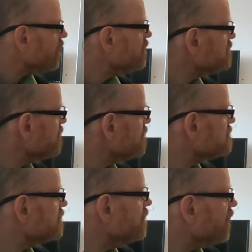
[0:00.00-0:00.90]
So
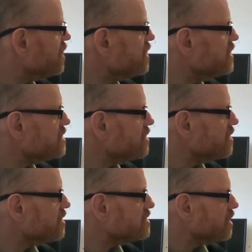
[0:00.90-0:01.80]
that's unconditional
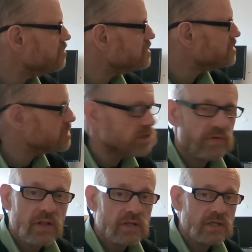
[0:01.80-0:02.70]
acceptance of
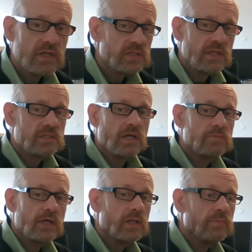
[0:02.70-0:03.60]
others. I just
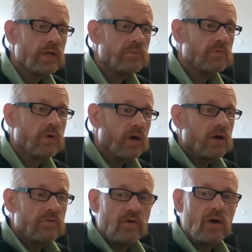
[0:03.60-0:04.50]
accept other people
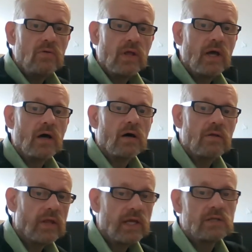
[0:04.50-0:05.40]
for who they are.
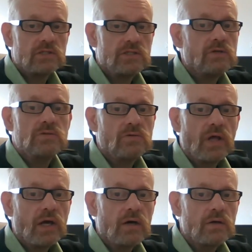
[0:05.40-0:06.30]
They get to choose who
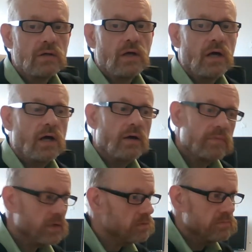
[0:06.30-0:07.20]
they are.
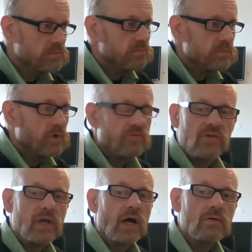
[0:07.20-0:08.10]
Off you
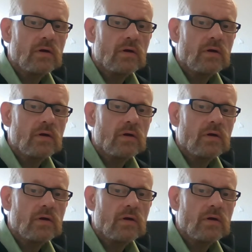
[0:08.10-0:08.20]
go.